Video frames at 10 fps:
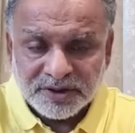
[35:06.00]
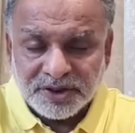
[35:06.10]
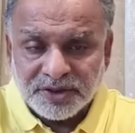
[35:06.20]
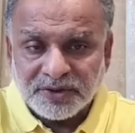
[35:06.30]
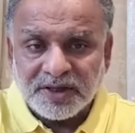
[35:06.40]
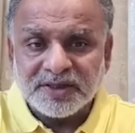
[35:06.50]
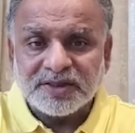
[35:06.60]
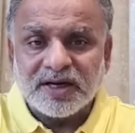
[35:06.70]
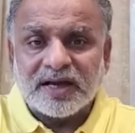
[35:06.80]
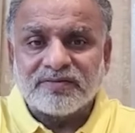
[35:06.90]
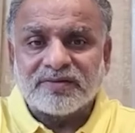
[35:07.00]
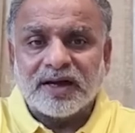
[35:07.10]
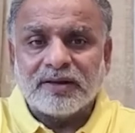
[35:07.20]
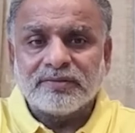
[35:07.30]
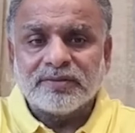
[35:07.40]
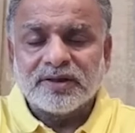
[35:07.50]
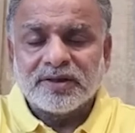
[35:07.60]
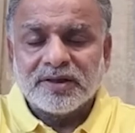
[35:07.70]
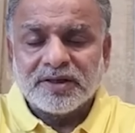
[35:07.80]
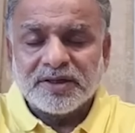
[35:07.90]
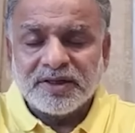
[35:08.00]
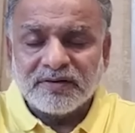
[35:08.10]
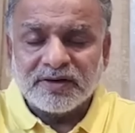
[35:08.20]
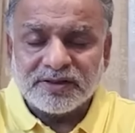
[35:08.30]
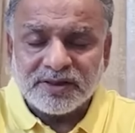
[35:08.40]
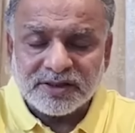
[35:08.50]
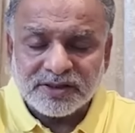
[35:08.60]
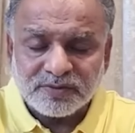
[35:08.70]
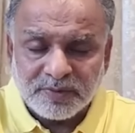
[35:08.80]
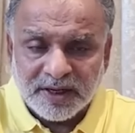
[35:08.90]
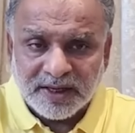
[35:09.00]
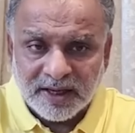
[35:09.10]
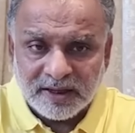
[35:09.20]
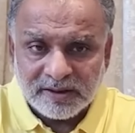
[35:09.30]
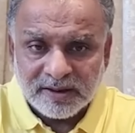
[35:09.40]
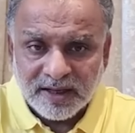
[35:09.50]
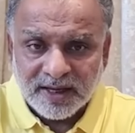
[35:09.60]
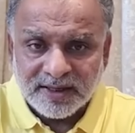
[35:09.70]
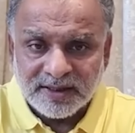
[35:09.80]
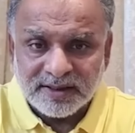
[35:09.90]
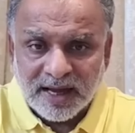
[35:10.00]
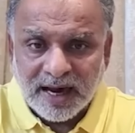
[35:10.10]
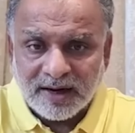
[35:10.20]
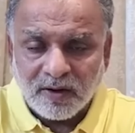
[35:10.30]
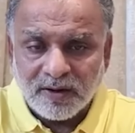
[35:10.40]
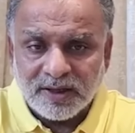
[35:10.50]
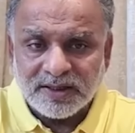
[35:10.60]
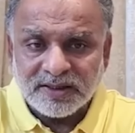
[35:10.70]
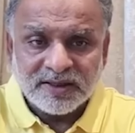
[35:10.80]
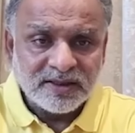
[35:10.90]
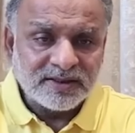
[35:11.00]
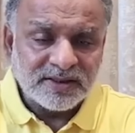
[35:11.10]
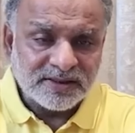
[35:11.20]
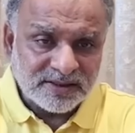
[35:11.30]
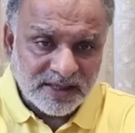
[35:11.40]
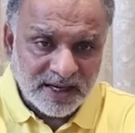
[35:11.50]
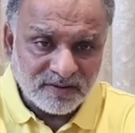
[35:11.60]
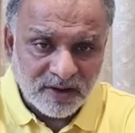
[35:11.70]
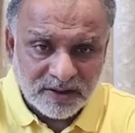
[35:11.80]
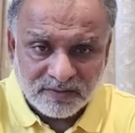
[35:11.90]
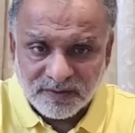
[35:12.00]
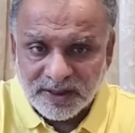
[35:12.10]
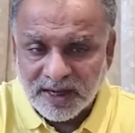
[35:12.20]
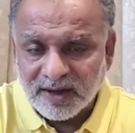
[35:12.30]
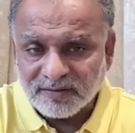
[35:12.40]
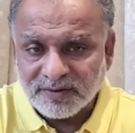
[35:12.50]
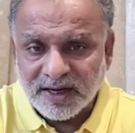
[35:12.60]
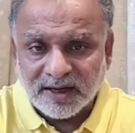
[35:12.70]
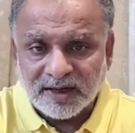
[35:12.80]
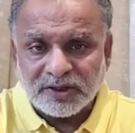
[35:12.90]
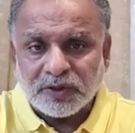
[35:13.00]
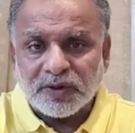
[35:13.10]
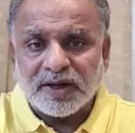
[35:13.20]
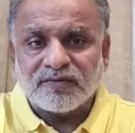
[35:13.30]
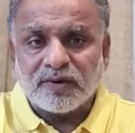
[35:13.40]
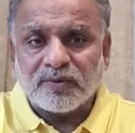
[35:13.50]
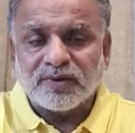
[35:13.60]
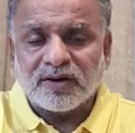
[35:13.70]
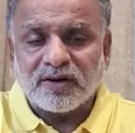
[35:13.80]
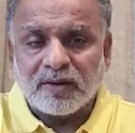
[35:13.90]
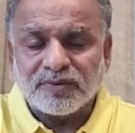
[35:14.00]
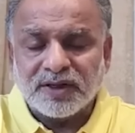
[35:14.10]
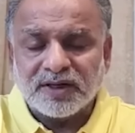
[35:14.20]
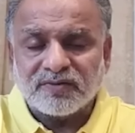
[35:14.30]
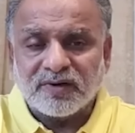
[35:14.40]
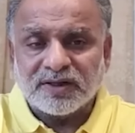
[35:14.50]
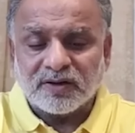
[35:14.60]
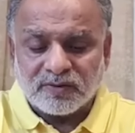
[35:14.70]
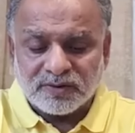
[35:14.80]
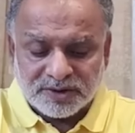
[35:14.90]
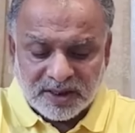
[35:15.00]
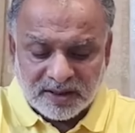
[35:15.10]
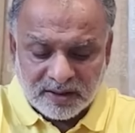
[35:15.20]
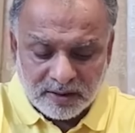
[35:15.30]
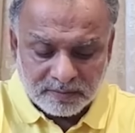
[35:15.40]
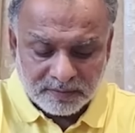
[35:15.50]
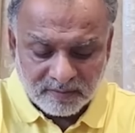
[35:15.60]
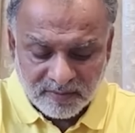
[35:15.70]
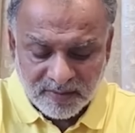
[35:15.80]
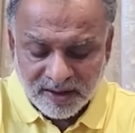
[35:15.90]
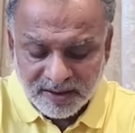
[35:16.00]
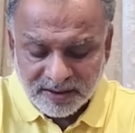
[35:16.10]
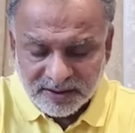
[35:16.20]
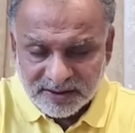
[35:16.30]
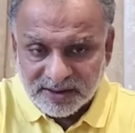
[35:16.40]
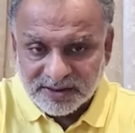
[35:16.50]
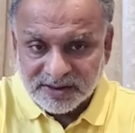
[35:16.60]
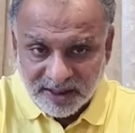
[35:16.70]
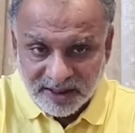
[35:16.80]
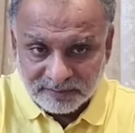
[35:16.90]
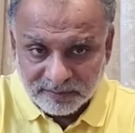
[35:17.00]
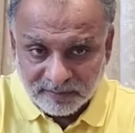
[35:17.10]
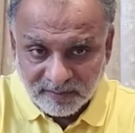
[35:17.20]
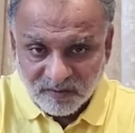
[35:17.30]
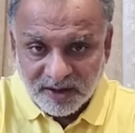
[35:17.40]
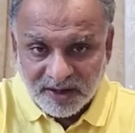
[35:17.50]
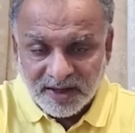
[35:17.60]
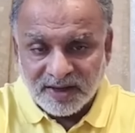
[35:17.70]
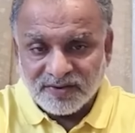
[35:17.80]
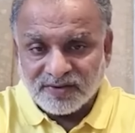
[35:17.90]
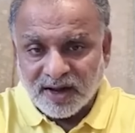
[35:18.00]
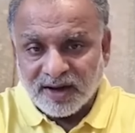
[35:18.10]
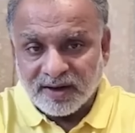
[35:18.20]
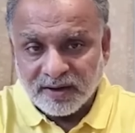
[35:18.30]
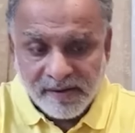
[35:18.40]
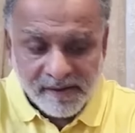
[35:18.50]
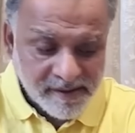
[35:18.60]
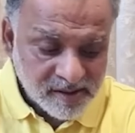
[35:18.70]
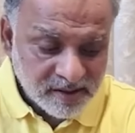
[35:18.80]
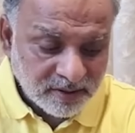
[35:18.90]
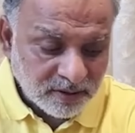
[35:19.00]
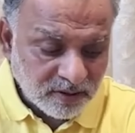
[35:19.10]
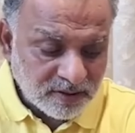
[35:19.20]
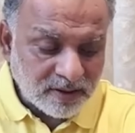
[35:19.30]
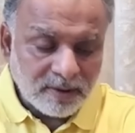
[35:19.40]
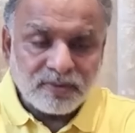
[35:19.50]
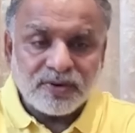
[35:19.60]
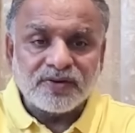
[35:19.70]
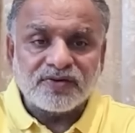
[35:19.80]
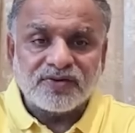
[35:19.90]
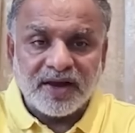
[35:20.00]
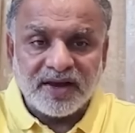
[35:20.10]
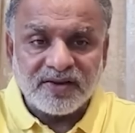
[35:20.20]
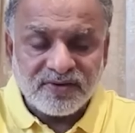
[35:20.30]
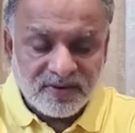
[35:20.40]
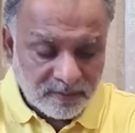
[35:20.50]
during his lifetime, he was just speaking, and in that only this saying what we have taken today from the Ram Tirtha, what the question had come, is the same what he has said. Now we'll come to his sayings.